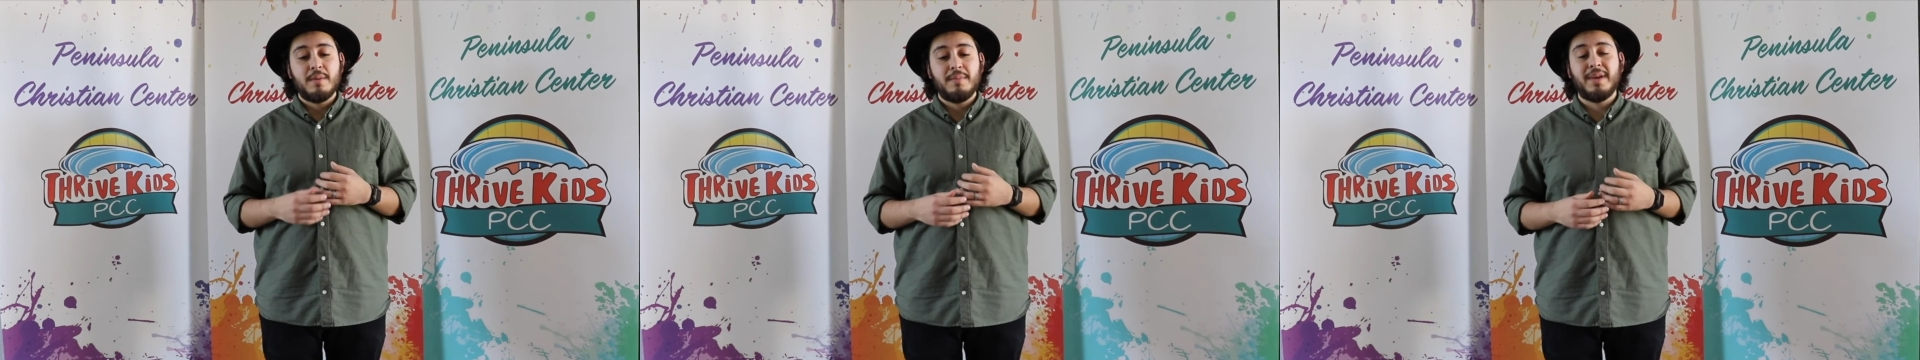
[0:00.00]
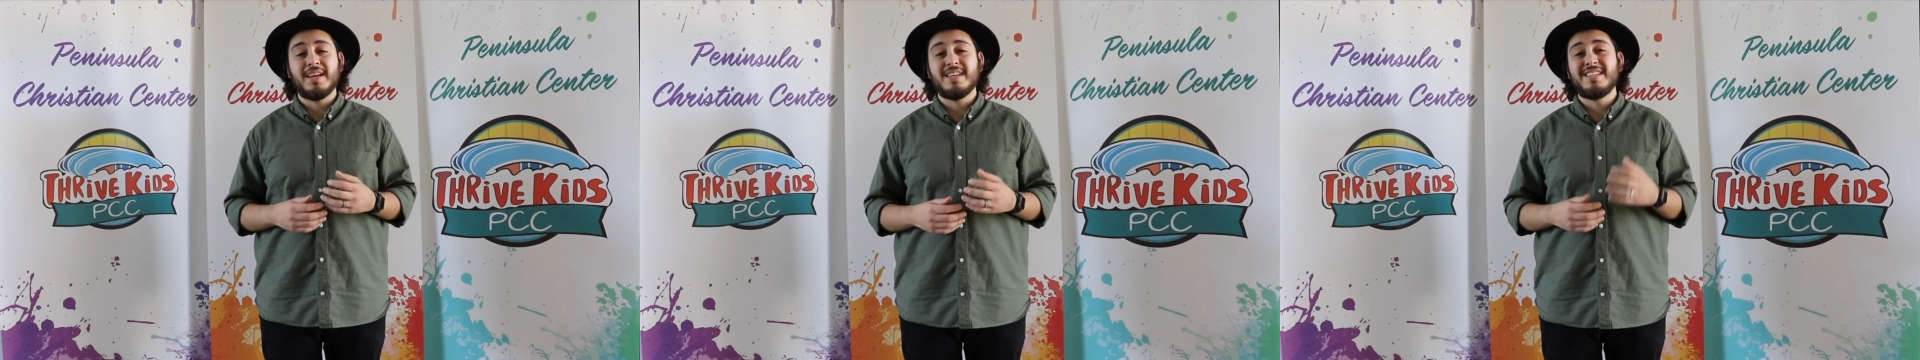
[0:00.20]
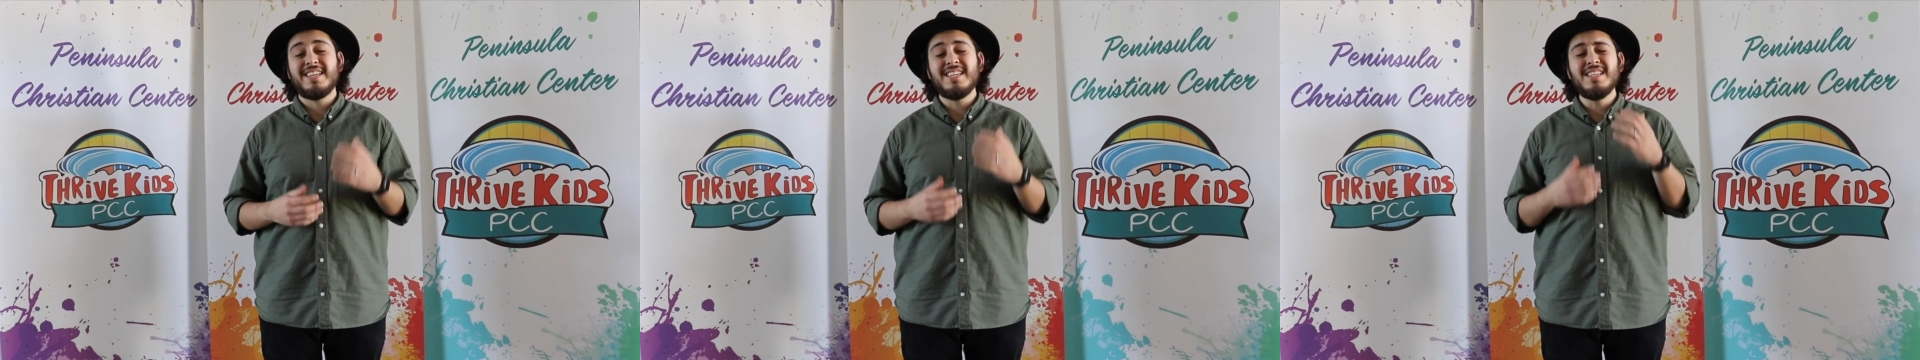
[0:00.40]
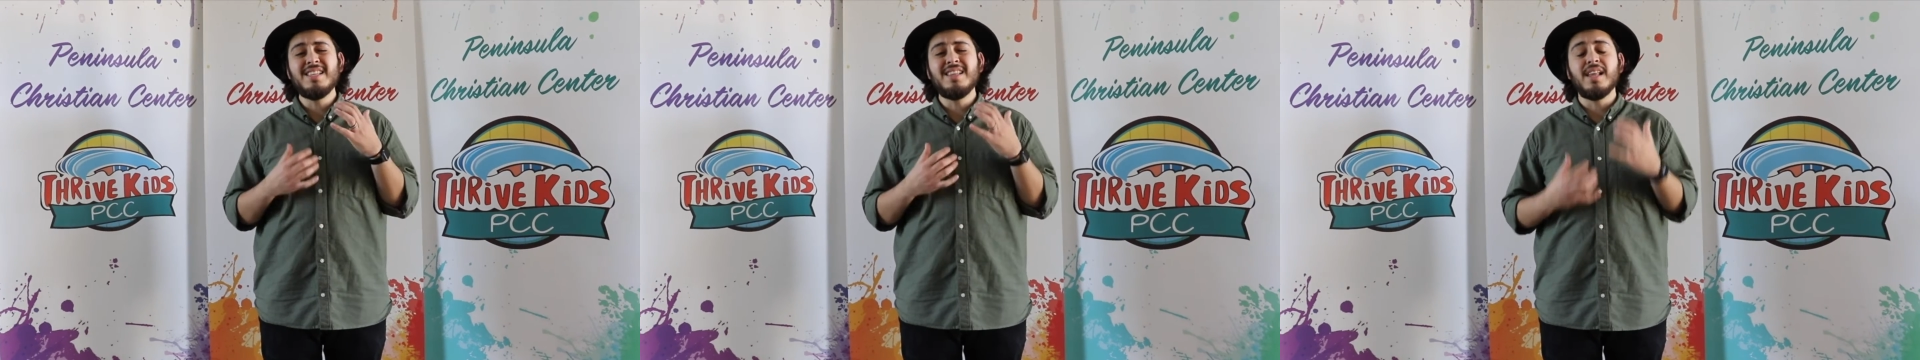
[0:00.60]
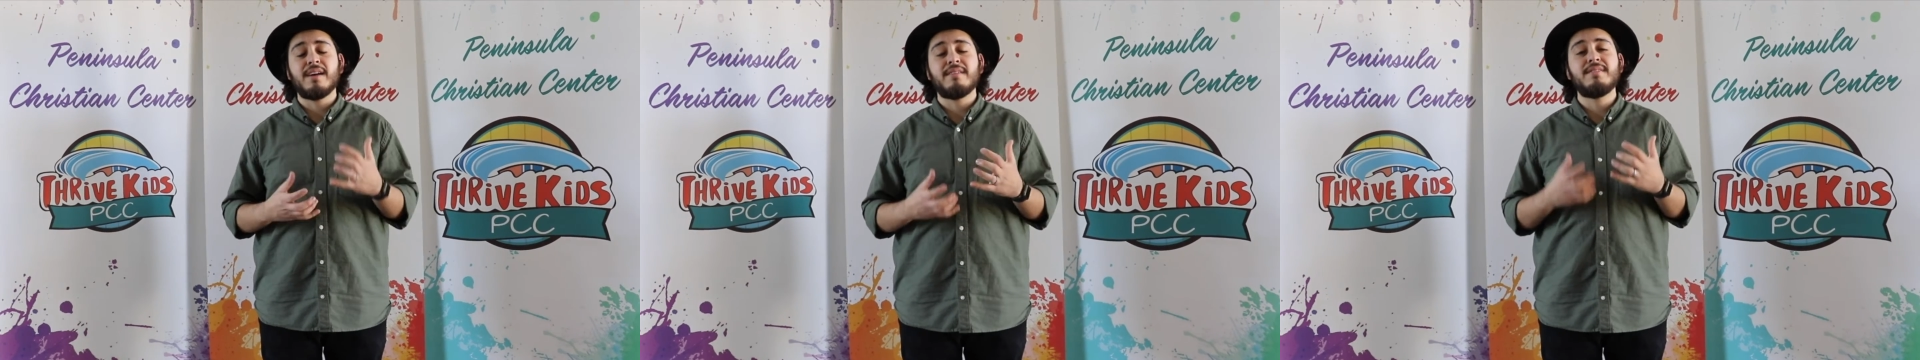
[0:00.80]
because he
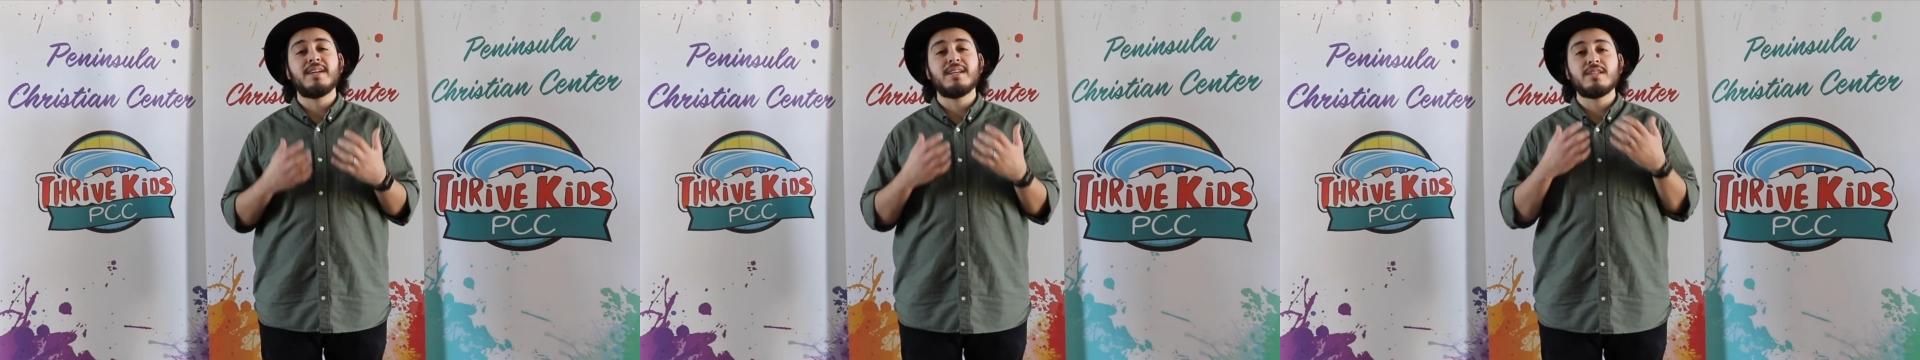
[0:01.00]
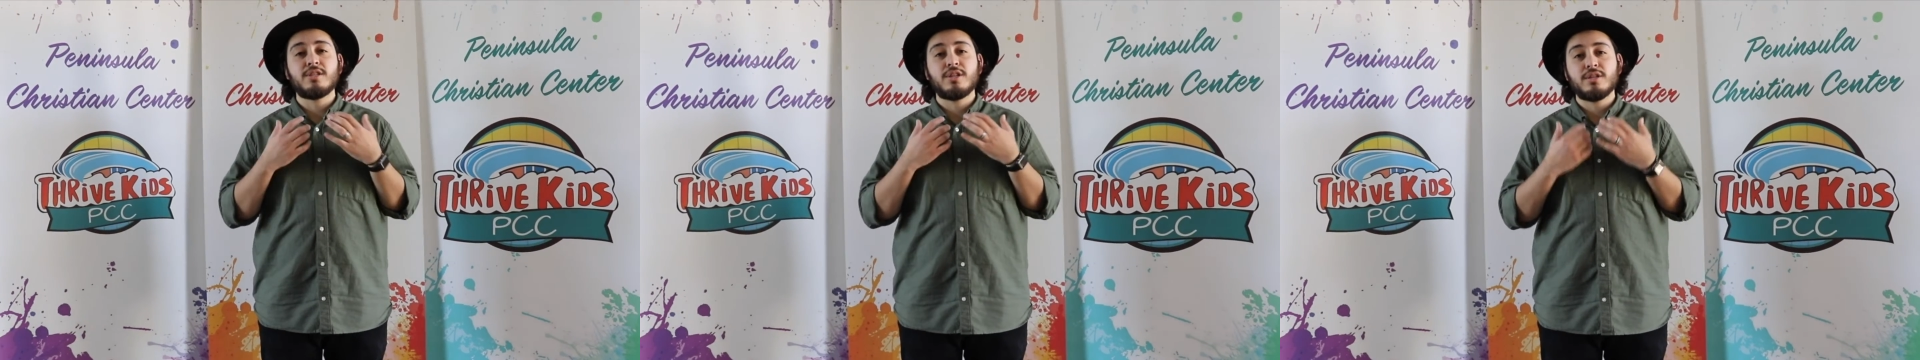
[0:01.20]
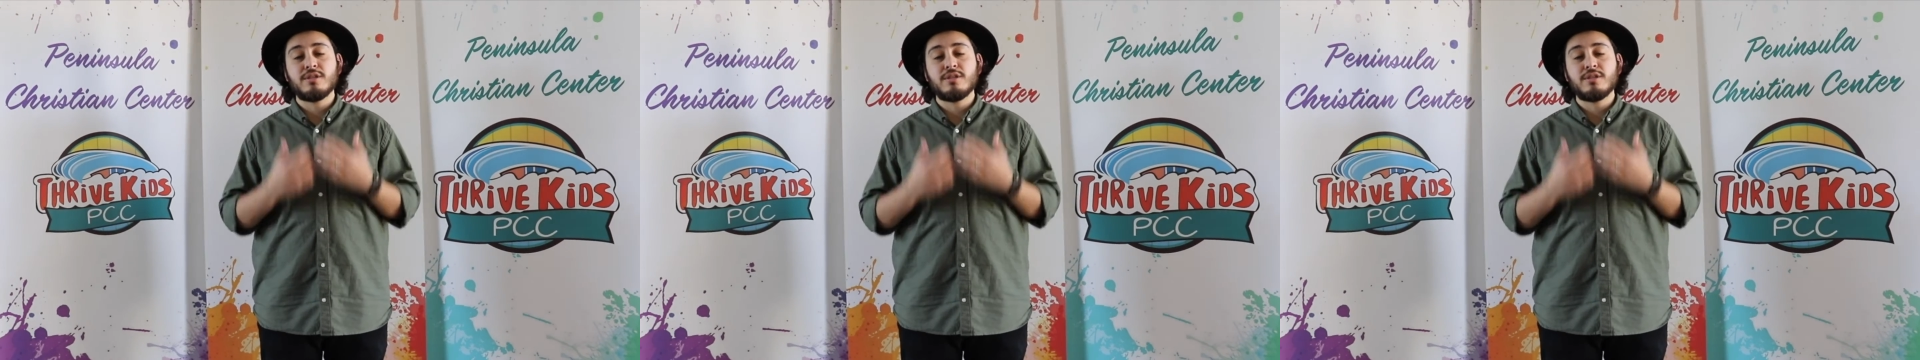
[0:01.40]
loved us